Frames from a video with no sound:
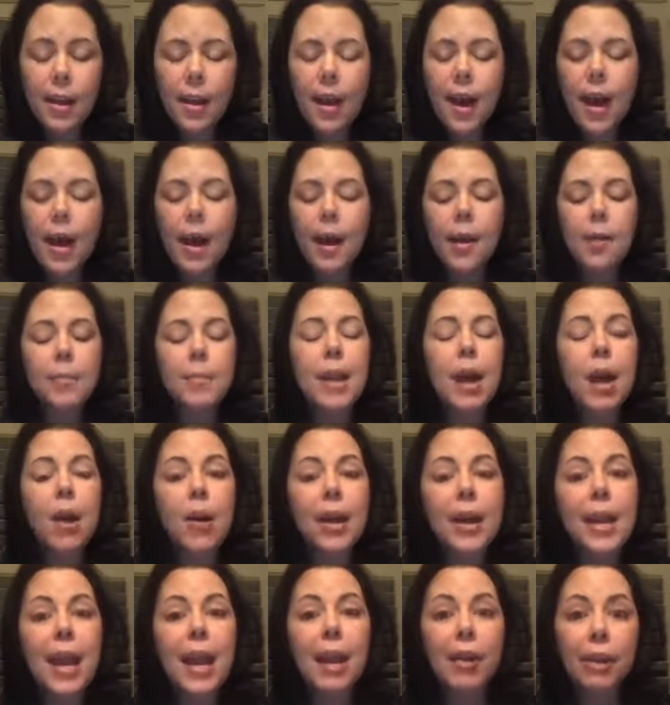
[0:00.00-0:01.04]
Now,
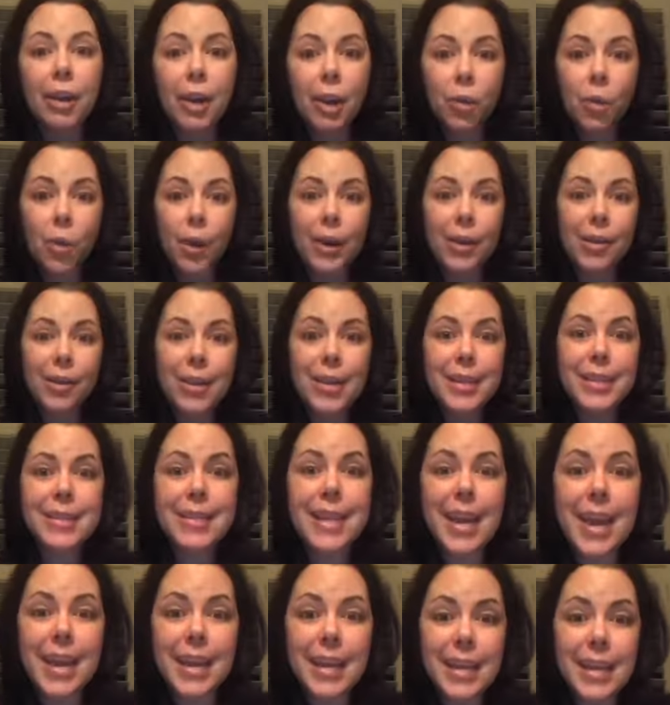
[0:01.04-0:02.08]
a carrier oil is
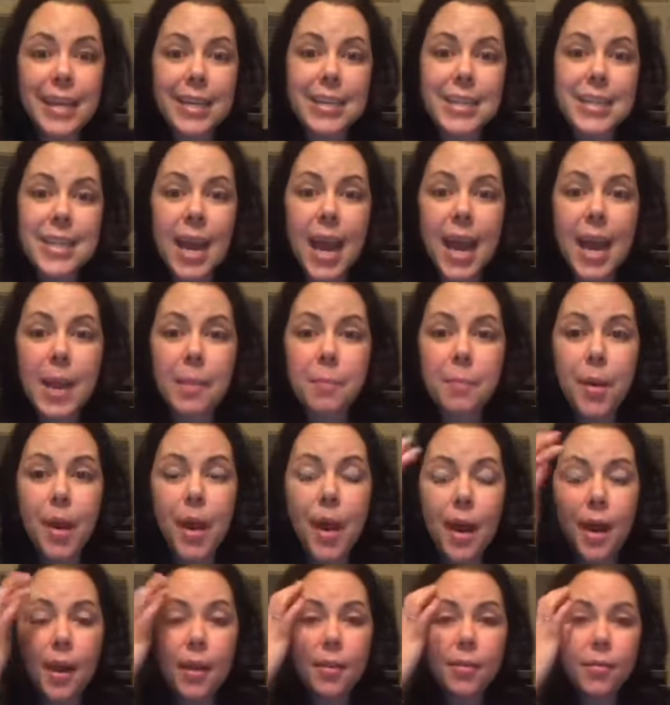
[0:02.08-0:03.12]
any type
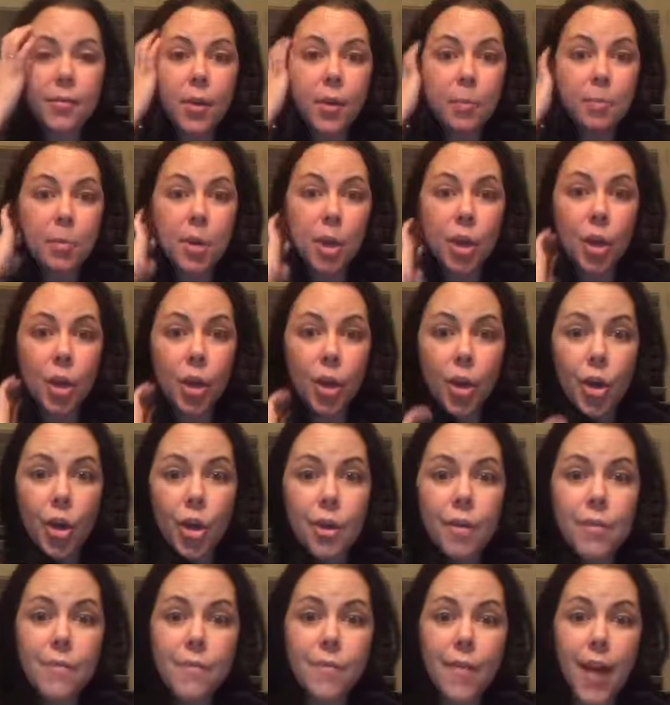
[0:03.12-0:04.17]
of
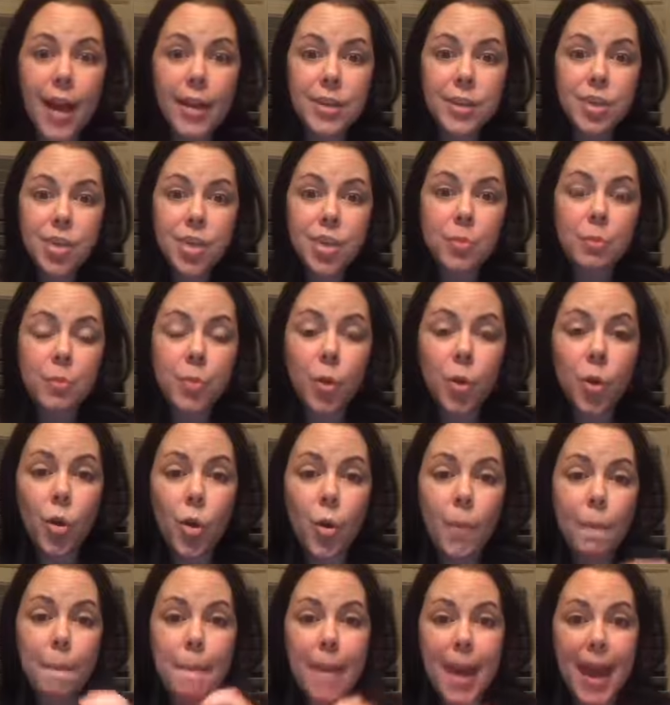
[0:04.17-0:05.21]
pure
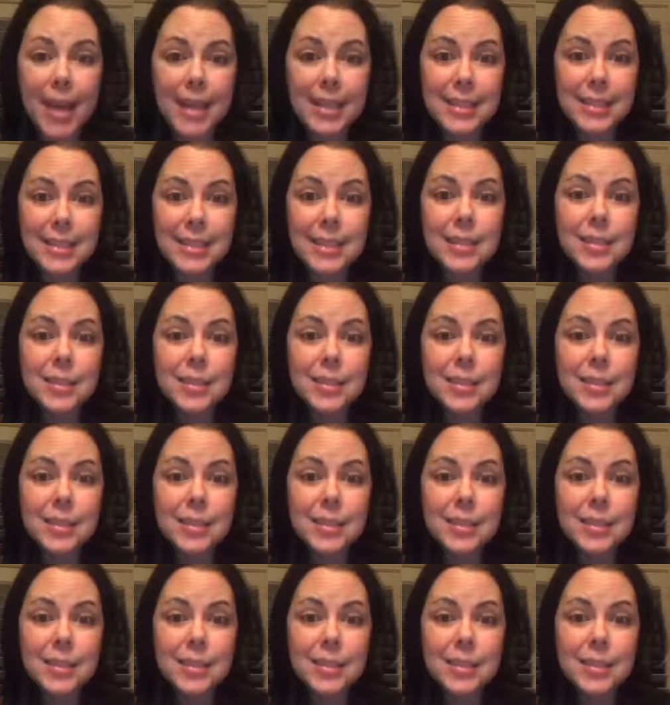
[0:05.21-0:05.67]
vegetable base.